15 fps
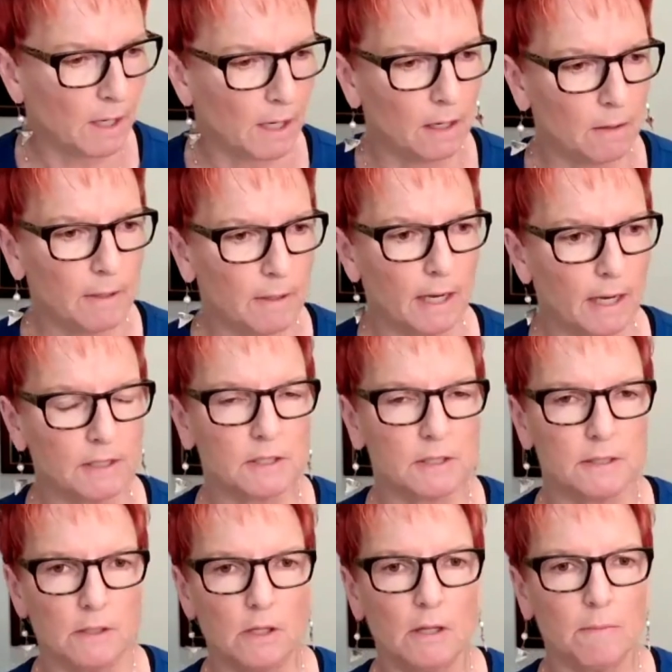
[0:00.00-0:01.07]
I
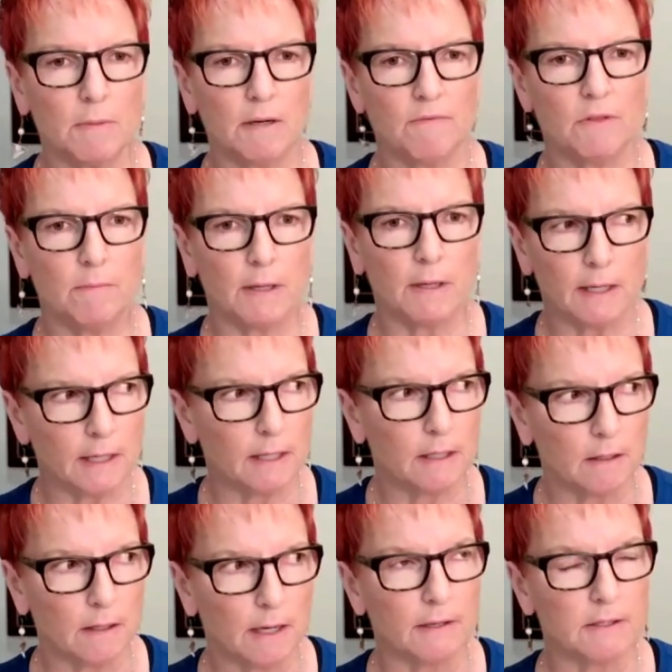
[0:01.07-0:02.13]
still am of the mind,